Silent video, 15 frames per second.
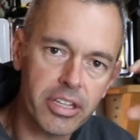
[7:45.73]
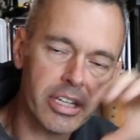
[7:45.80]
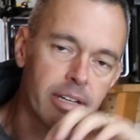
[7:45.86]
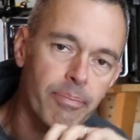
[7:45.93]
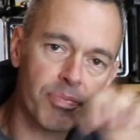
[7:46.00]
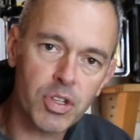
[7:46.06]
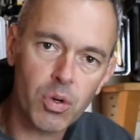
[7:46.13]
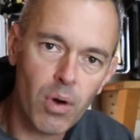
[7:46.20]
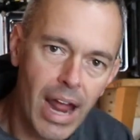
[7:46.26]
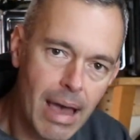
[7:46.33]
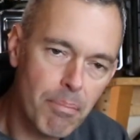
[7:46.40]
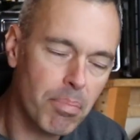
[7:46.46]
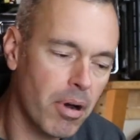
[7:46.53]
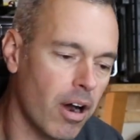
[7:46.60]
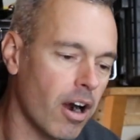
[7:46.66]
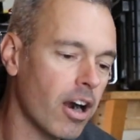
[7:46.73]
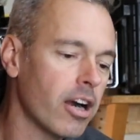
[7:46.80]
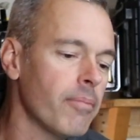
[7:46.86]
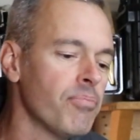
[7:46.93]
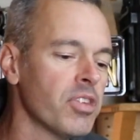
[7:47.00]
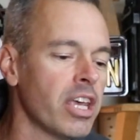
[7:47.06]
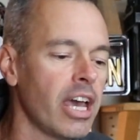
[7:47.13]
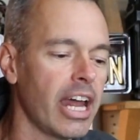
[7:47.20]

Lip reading: the grab bar,